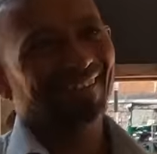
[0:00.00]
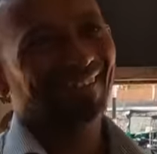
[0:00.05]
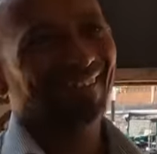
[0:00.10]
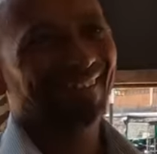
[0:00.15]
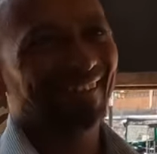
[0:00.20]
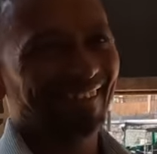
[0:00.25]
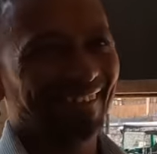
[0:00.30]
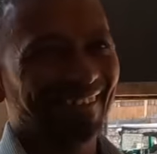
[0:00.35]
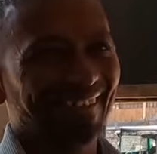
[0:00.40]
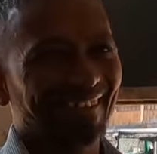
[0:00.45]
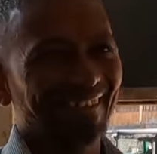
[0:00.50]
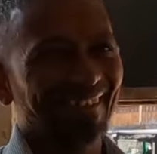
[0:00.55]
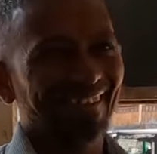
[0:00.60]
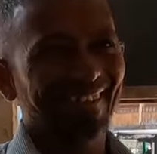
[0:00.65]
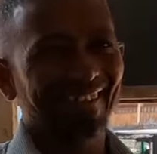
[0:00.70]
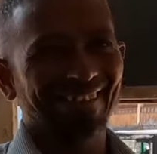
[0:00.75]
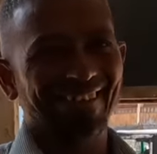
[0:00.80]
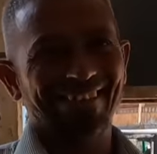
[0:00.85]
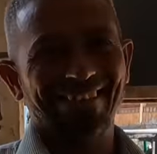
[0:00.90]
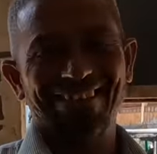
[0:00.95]
You can have one
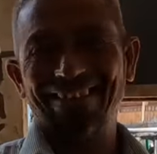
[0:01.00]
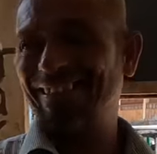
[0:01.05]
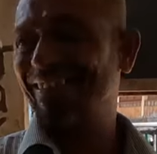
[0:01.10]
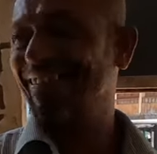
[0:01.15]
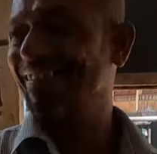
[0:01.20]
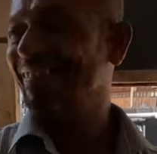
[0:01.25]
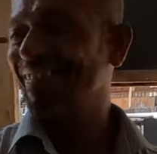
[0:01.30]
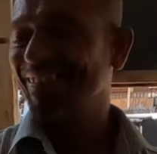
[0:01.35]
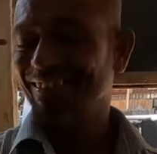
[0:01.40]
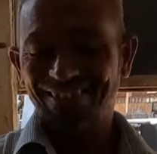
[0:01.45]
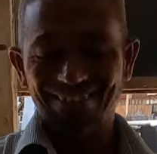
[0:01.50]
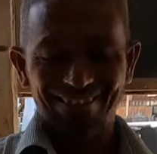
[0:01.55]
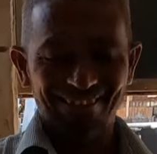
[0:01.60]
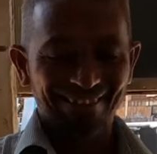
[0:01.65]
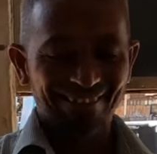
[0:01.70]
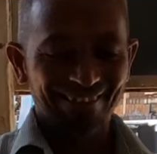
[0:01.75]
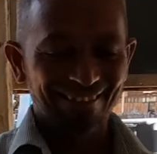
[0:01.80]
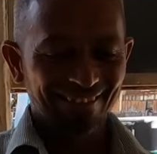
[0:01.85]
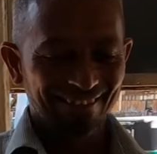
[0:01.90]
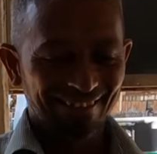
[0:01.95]
roti.
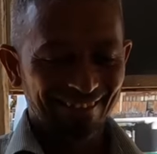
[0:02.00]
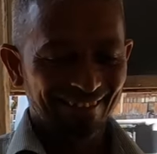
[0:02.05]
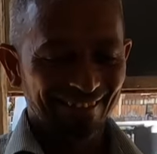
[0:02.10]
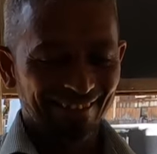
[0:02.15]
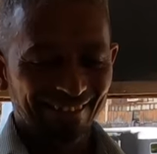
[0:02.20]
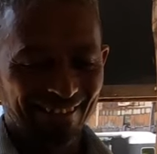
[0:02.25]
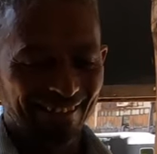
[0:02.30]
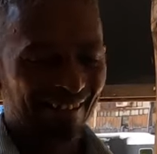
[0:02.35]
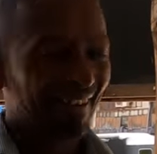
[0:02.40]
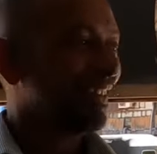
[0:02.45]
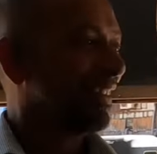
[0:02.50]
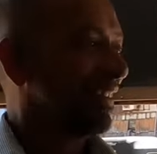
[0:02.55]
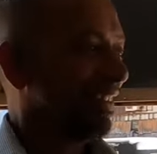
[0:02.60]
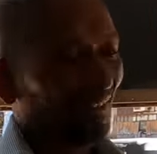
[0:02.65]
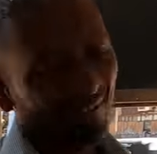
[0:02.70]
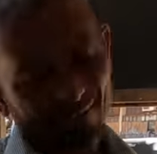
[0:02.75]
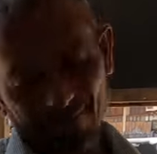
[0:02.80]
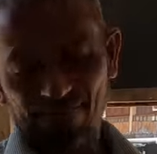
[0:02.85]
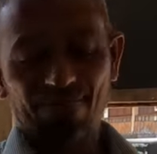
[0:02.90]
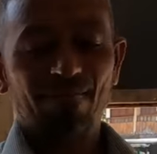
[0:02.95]
Take it.
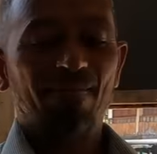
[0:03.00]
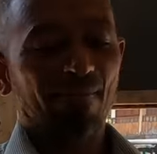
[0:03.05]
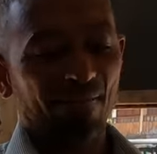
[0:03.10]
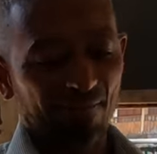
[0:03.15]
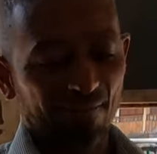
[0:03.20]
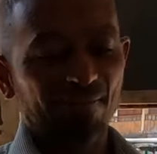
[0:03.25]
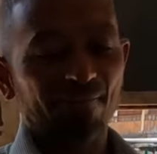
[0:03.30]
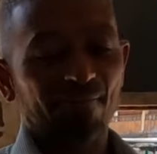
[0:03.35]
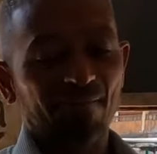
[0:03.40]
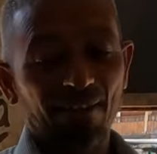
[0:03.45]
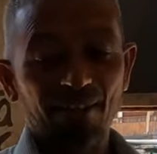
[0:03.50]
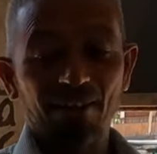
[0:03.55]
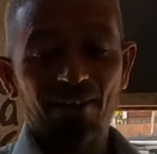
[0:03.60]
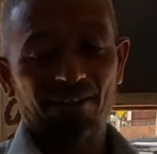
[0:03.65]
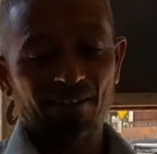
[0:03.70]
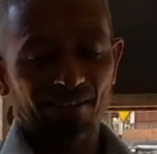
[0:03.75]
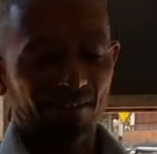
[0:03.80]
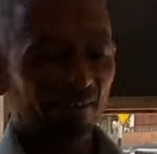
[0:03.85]
Eat with me.